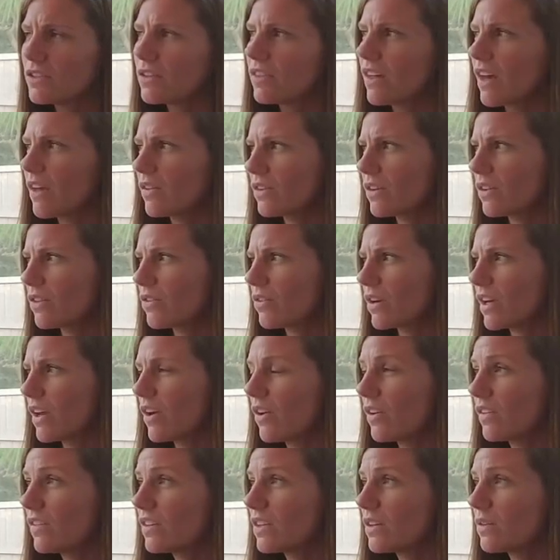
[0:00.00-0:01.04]
2003.
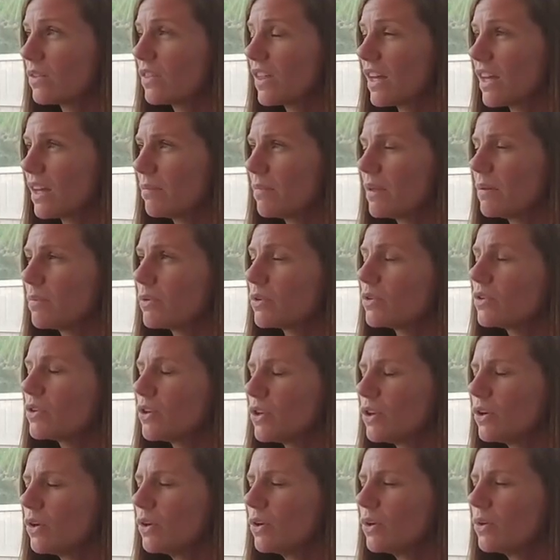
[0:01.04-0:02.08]
I still think people
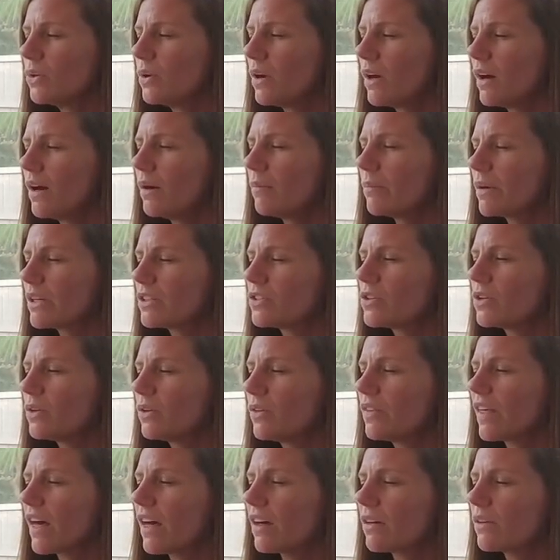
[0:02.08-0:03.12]
knew by
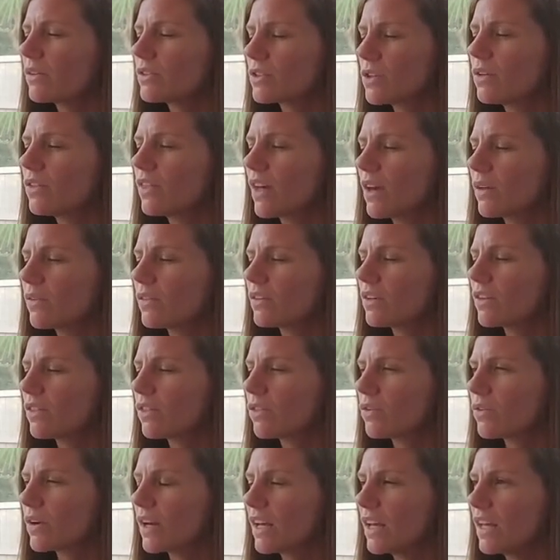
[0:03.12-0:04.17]

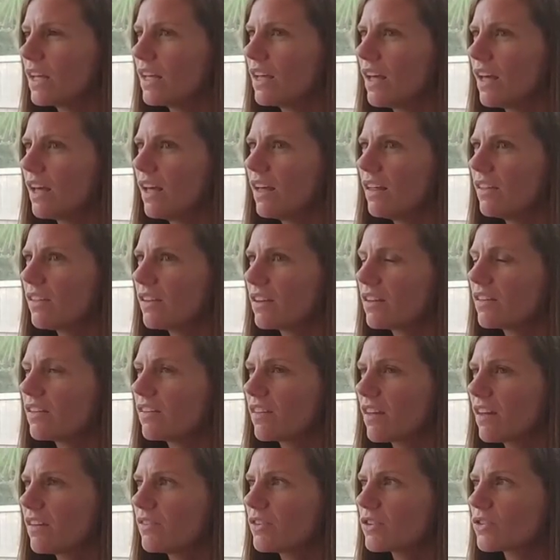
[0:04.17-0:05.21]
2003 that
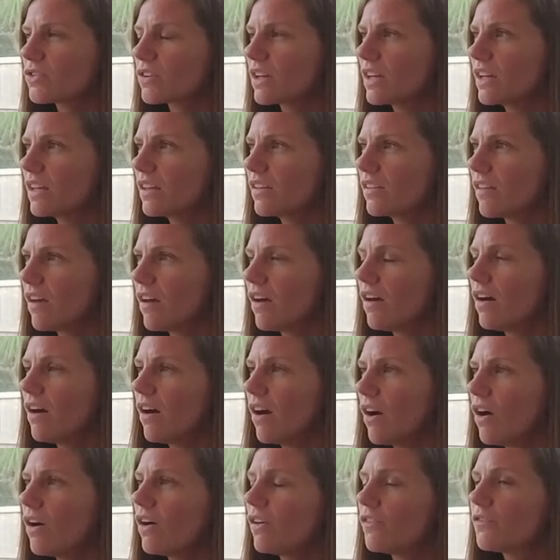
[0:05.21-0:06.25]
conservatories
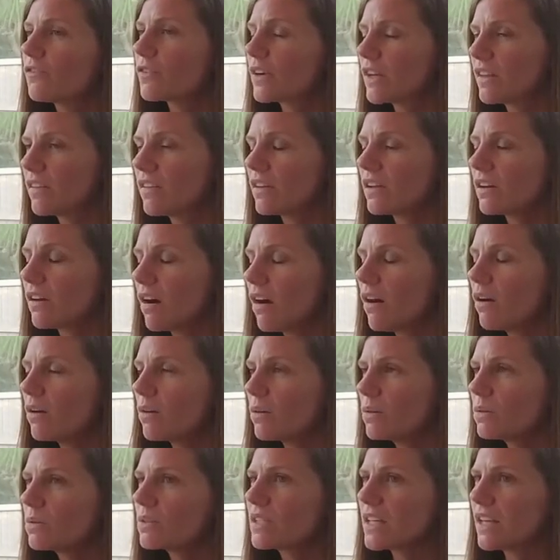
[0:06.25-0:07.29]
are freezing
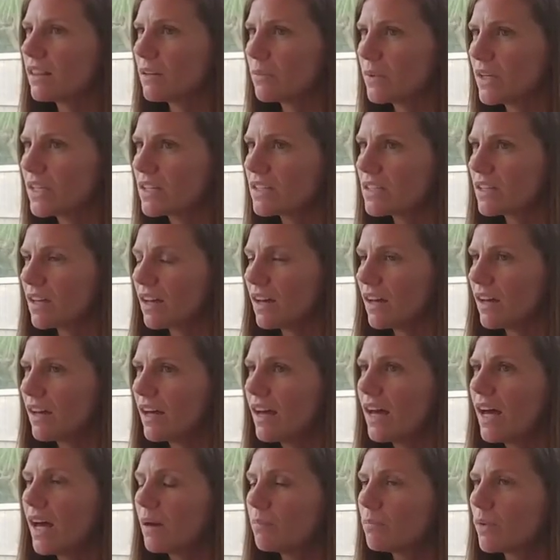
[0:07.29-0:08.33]
cold in the winter
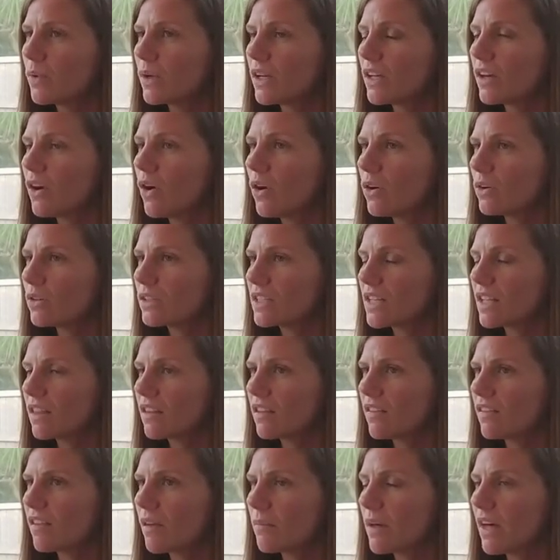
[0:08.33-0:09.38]
and boiling hot in
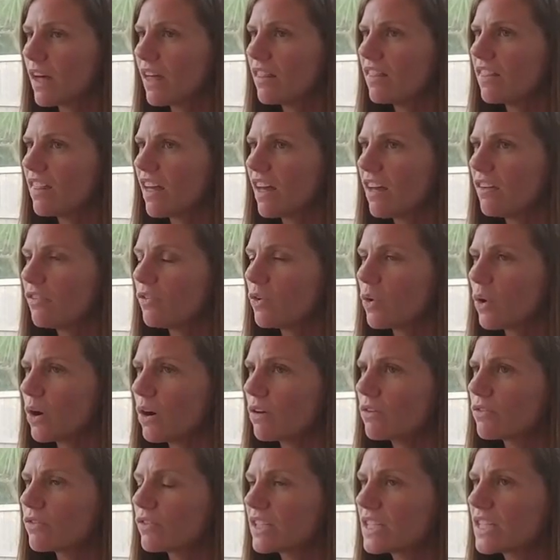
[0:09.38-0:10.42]
the summer and therefore
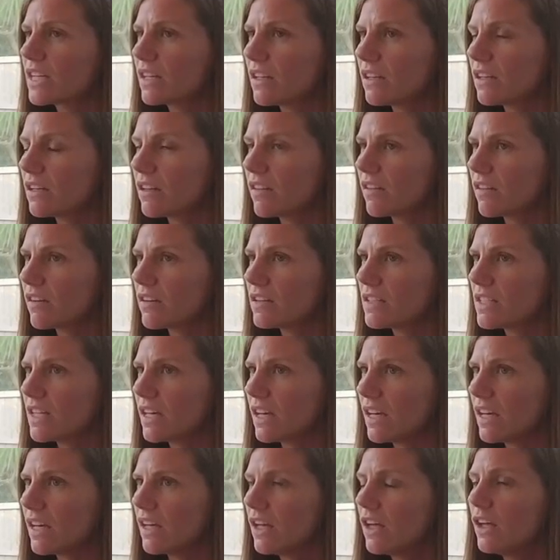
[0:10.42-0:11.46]
are a ridiculous
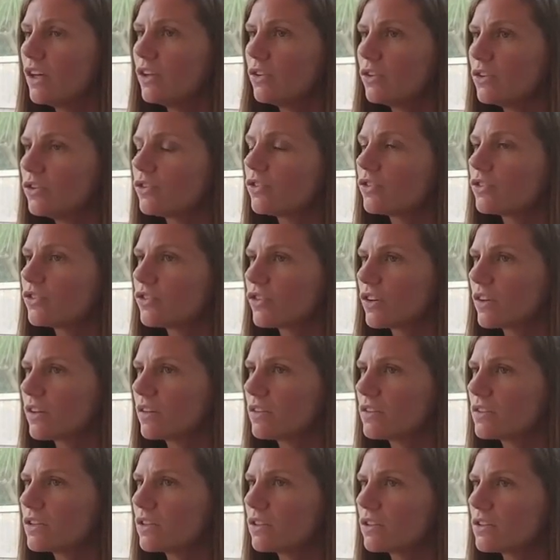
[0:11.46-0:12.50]
idea. Yeah. You should
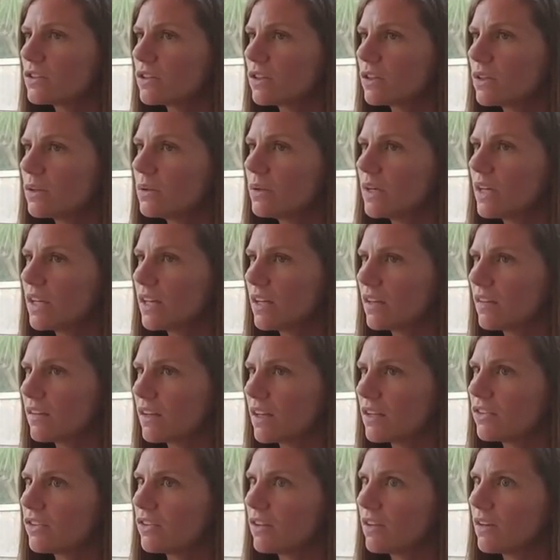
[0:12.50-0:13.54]
just do an
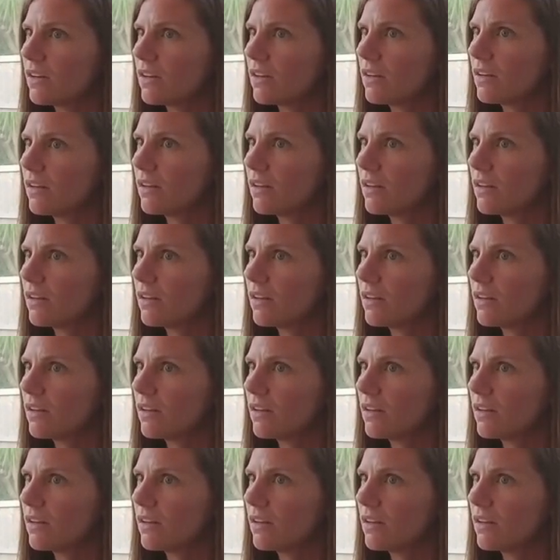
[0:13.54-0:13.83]
extension.